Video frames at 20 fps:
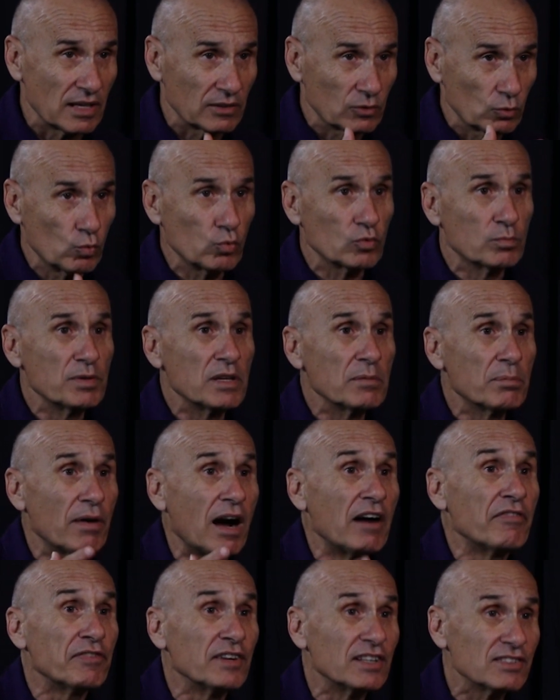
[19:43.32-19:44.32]
that could be
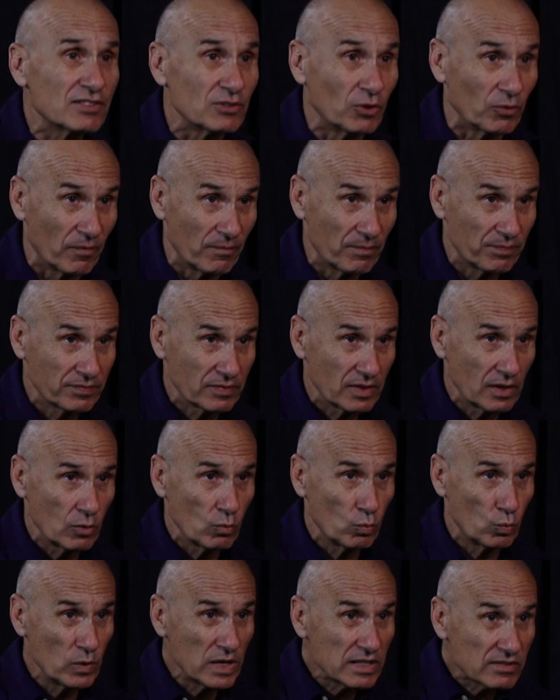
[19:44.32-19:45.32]
buffer zone.
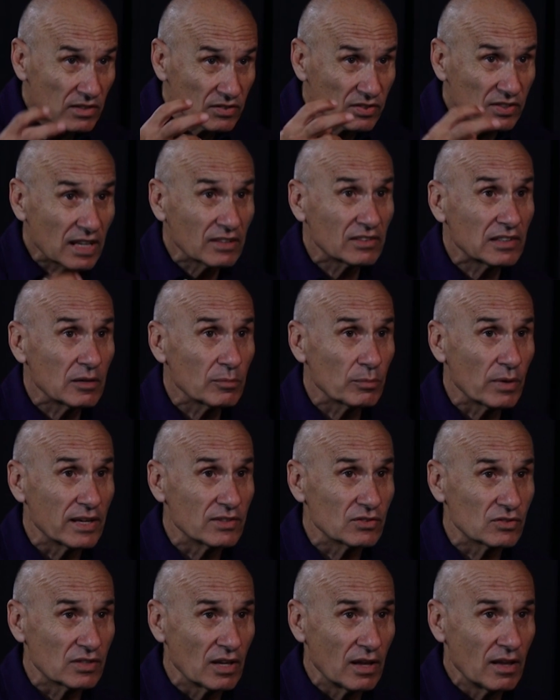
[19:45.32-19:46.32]
With the
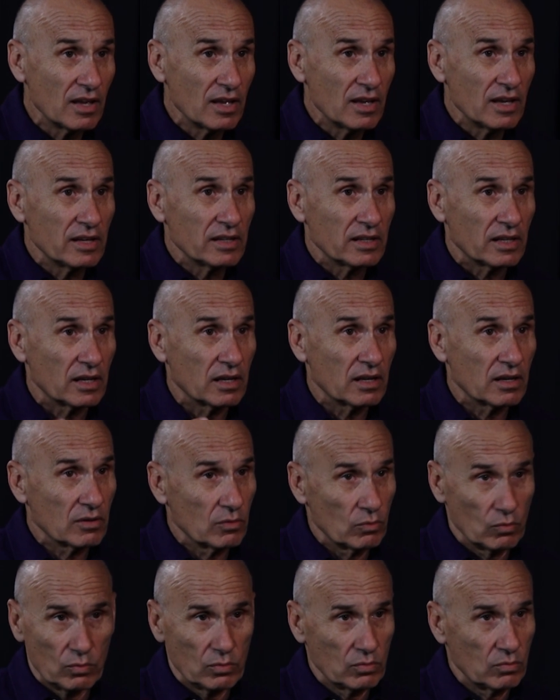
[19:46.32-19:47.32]
settlements,
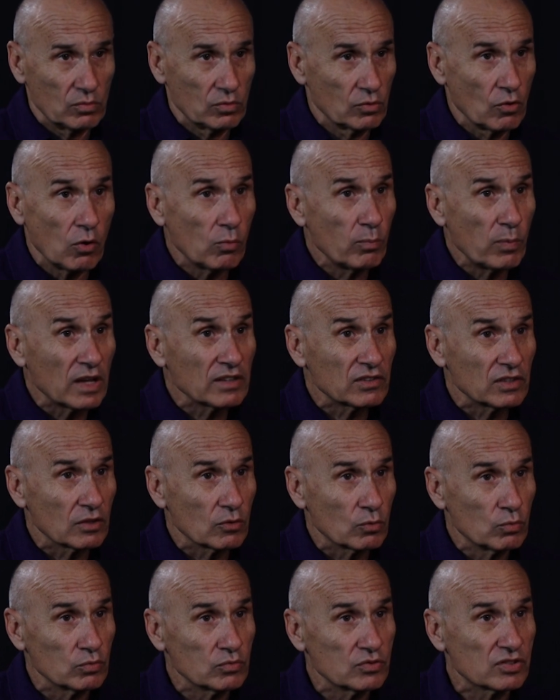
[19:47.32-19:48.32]
nobody
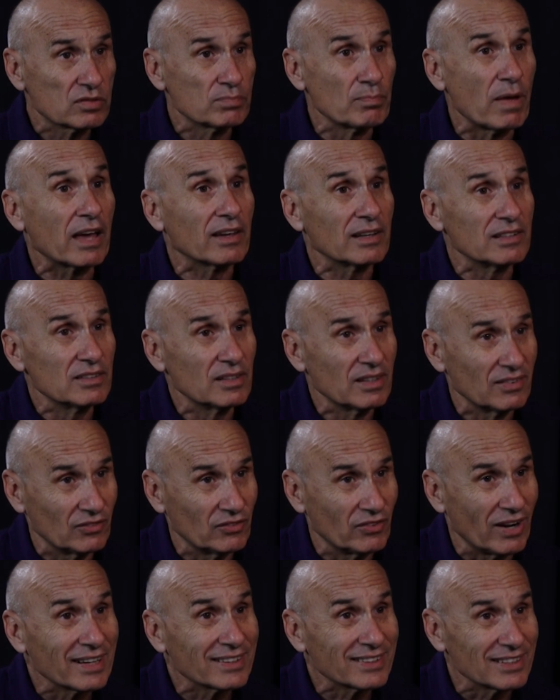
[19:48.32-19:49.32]
could smuggle
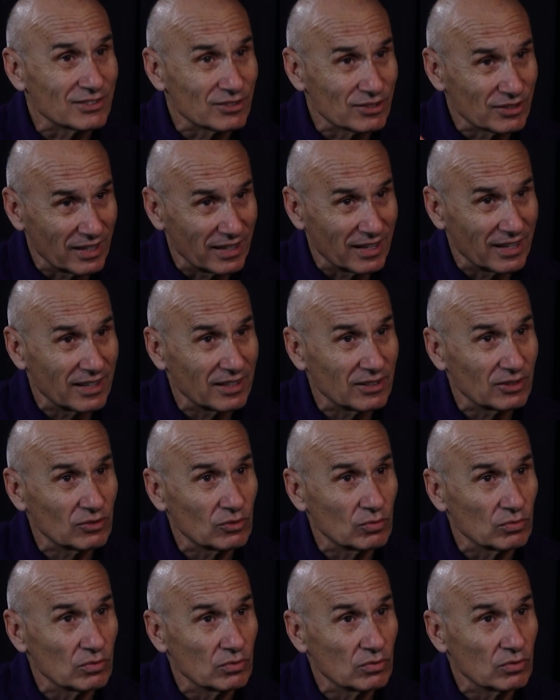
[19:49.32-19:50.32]
rockets
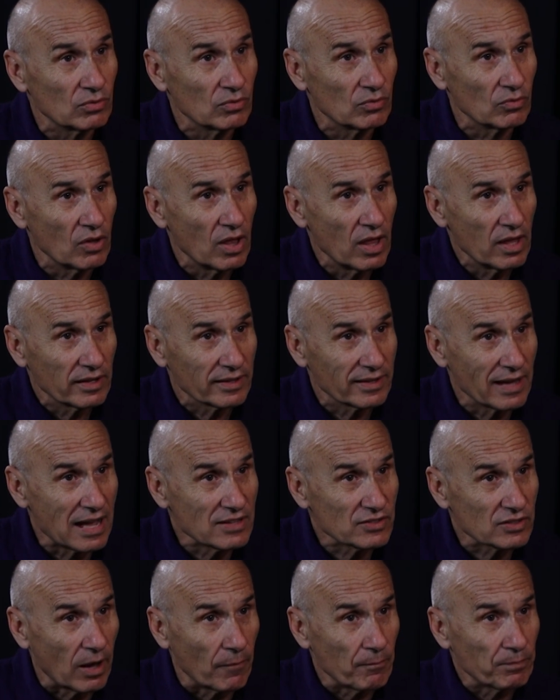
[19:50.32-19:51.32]
to
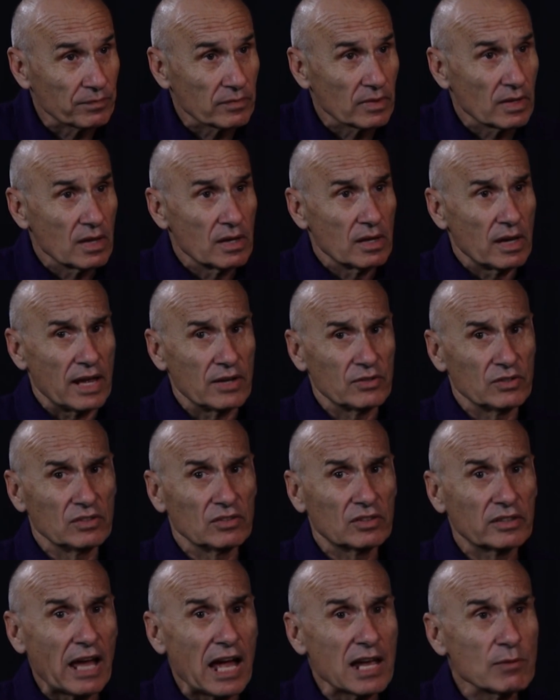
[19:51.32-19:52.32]
Gaza. And
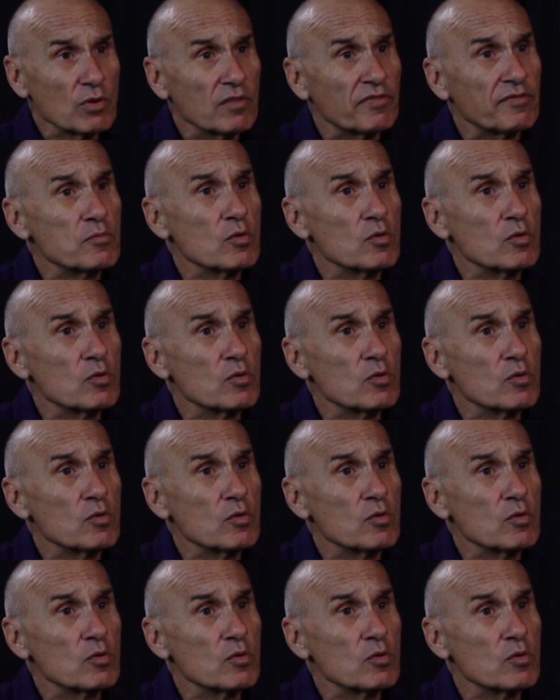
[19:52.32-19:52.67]
in time of